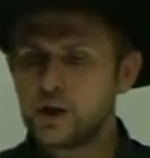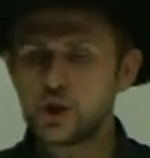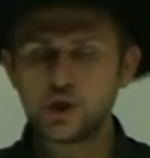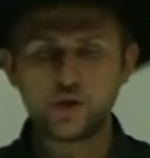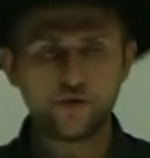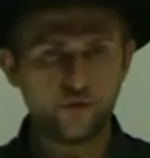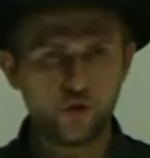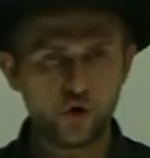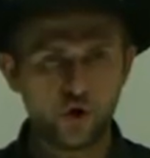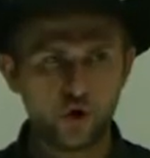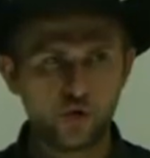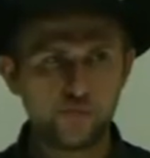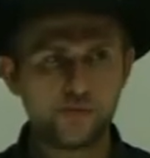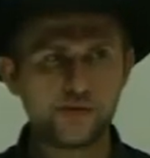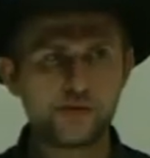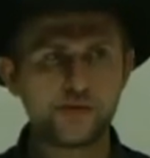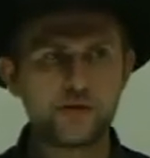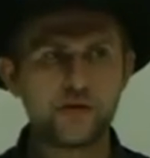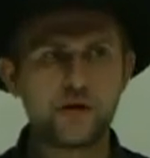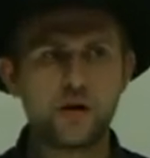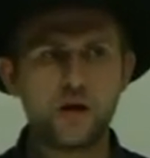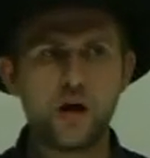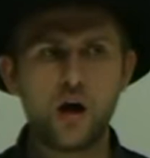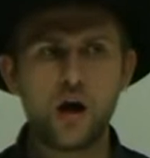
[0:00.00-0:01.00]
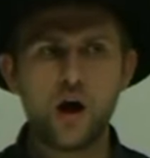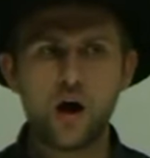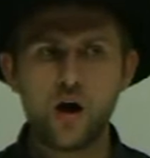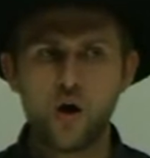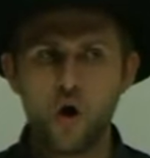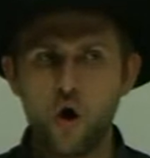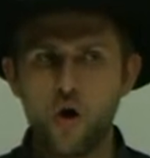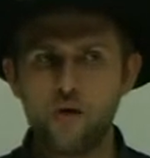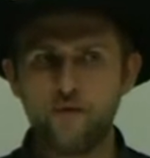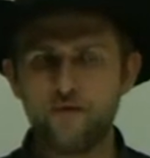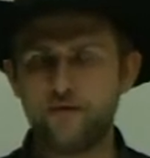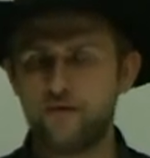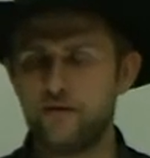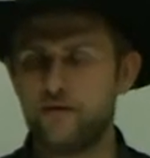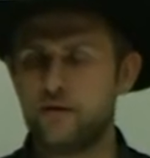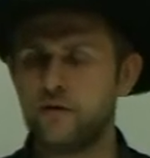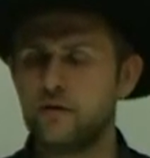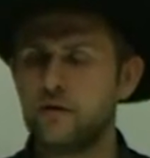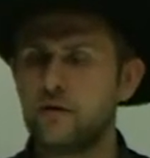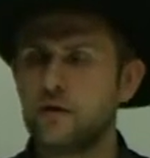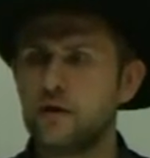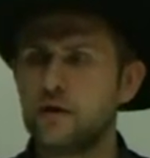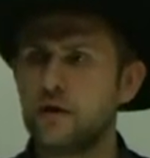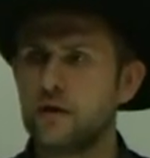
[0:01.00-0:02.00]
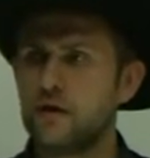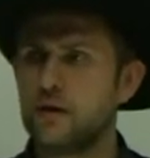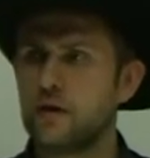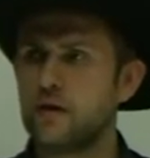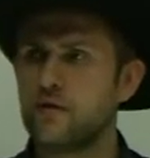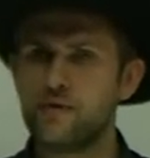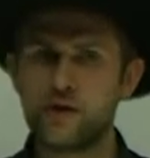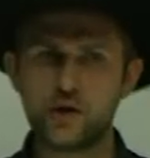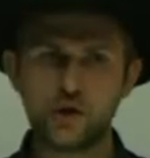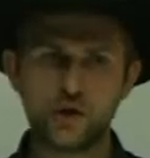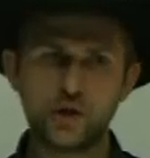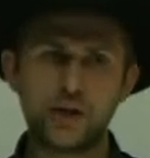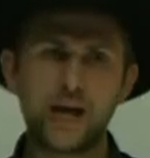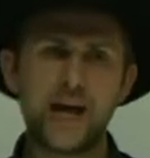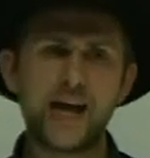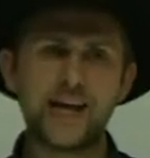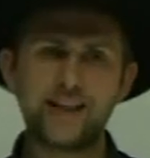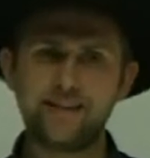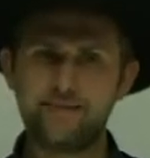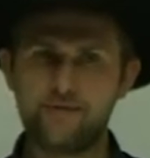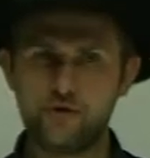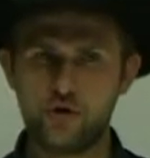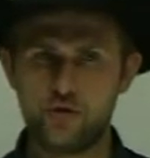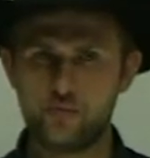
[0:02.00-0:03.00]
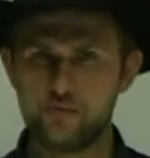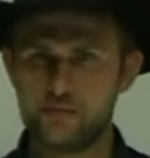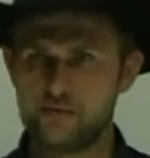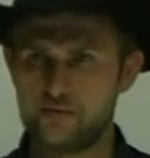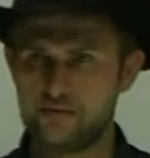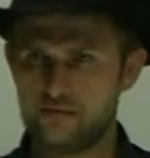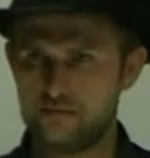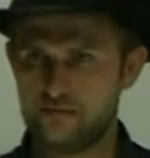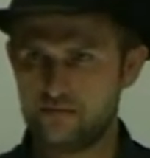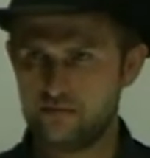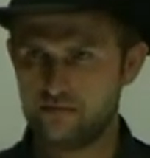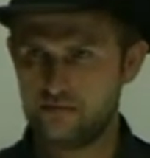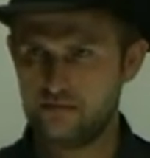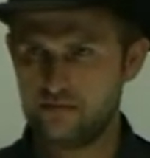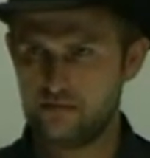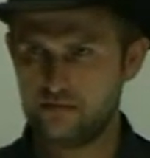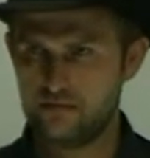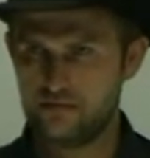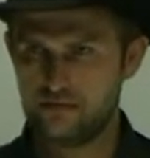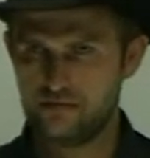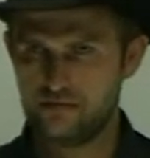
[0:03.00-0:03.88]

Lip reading: English verbs are often Russian adverbs,